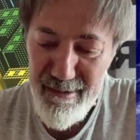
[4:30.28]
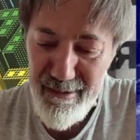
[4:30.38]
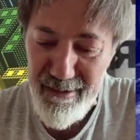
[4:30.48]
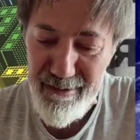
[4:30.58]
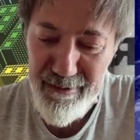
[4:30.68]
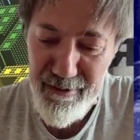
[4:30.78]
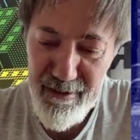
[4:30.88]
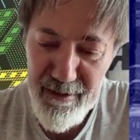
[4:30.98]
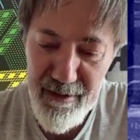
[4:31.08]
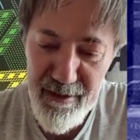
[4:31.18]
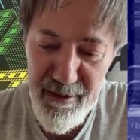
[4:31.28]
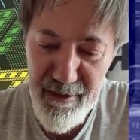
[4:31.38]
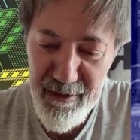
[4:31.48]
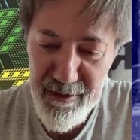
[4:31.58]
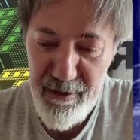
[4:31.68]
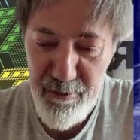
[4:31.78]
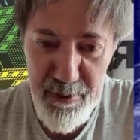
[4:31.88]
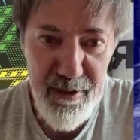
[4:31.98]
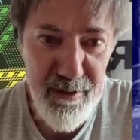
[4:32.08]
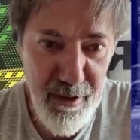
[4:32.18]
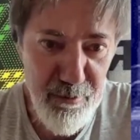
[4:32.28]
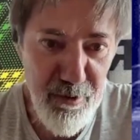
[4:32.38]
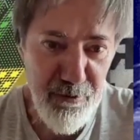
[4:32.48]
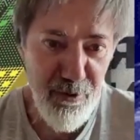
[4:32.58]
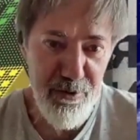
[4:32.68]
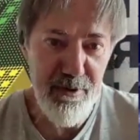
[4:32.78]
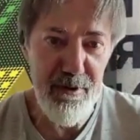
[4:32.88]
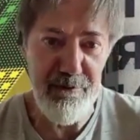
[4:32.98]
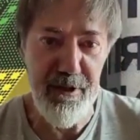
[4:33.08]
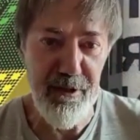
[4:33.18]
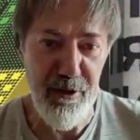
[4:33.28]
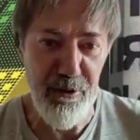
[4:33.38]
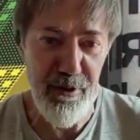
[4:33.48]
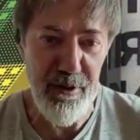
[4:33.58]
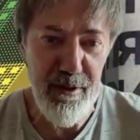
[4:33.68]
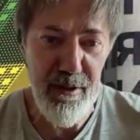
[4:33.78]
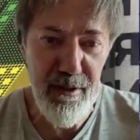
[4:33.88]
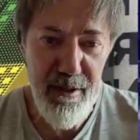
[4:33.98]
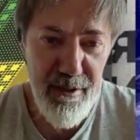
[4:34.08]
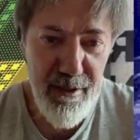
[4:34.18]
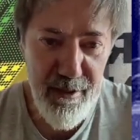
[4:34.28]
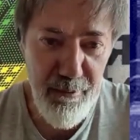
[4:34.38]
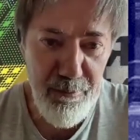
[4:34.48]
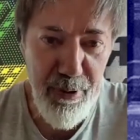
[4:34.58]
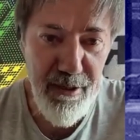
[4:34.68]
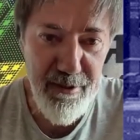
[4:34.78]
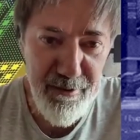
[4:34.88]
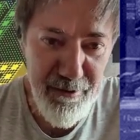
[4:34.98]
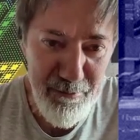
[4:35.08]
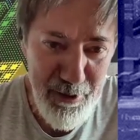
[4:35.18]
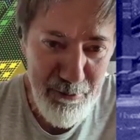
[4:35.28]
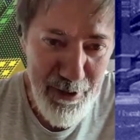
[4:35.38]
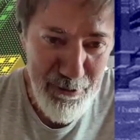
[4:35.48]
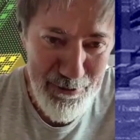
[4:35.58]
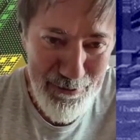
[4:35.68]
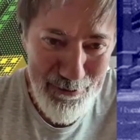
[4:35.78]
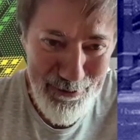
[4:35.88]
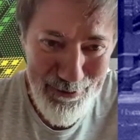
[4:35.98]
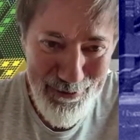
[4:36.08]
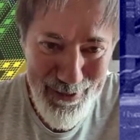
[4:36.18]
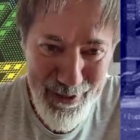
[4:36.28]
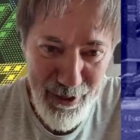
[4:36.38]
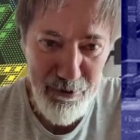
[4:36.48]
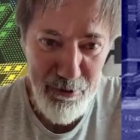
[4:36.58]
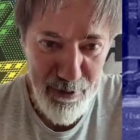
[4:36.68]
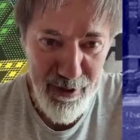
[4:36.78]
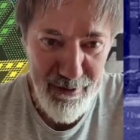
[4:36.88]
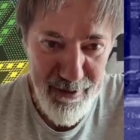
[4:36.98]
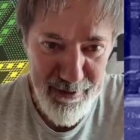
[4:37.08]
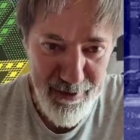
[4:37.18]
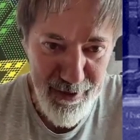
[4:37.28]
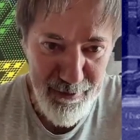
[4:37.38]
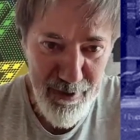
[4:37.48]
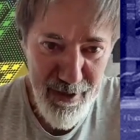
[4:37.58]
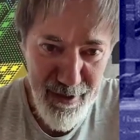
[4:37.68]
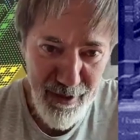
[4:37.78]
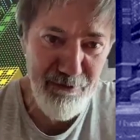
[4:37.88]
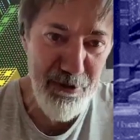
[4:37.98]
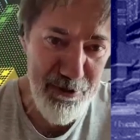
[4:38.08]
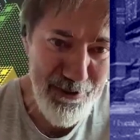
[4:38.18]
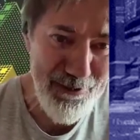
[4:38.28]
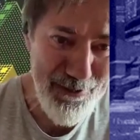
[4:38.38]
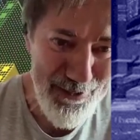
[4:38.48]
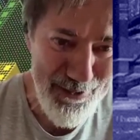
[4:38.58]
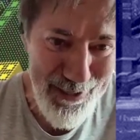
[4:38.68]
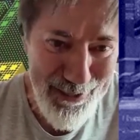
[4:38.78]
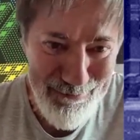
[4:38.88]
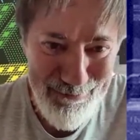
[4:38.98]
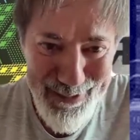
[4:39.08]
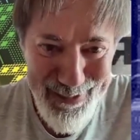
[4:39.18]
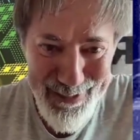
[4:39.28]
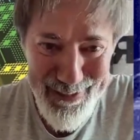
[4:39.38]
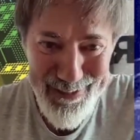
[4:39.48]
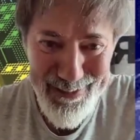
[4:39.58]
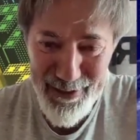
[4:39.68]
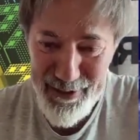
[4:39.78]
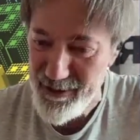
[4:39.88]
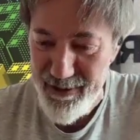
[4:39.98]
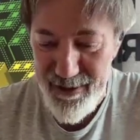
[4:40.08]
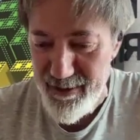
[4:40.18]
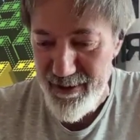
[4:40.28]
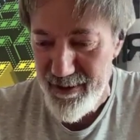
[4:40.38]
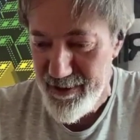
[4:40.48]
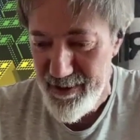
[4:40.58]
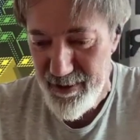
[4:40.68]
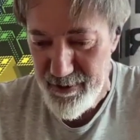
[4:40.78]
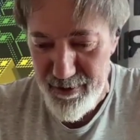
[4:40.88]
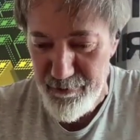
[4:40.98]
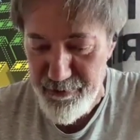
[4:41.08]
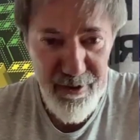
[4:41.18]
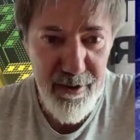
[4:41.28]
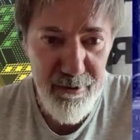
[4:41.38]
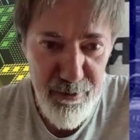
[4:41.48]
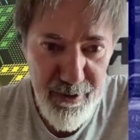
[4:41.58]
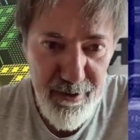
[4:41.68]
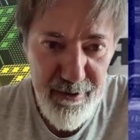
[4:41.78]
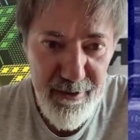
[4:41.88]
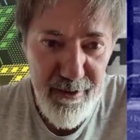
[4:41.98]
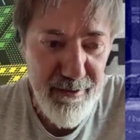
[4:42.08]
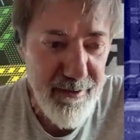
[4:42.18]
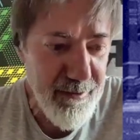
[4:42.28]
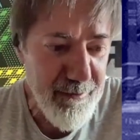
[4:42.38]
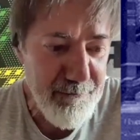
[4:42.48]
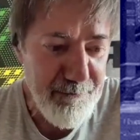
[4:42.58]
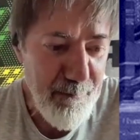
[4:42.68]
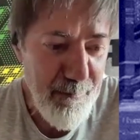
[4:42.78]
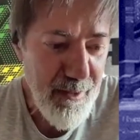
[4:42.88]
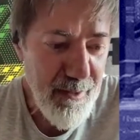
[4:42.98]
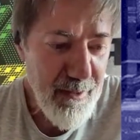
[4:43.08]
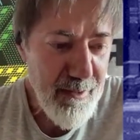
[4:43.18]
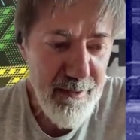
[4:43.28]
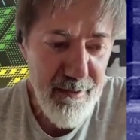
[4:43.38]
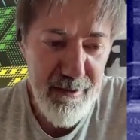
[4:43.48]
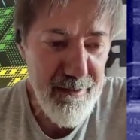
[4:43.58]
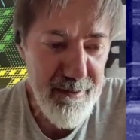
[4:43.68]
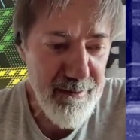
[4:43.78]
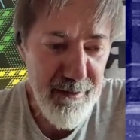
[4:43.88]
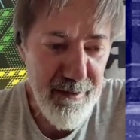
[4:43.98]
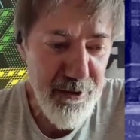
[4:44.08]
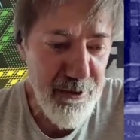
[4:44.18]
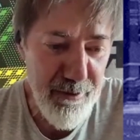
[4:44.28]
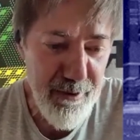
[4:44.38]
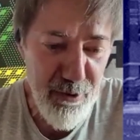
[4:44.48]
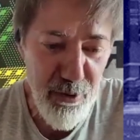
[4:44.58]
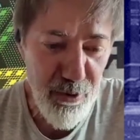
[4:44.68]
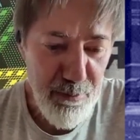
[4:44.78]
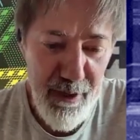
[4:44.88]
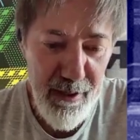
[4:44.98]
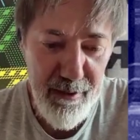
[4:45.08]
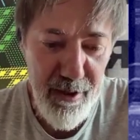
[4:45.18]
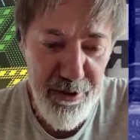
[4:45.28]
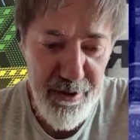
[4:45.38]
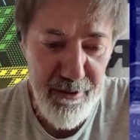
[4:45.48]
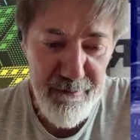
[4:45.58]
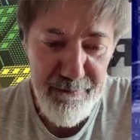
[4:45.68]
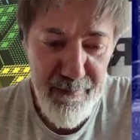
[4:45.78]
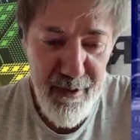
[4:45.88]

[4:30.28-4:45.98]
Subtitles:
And in the meantime, of course, Vino kept pestering me about it. Have you played this game? Have you seen this game? And in the end, I started fiddling with it, and it literally caught my attention.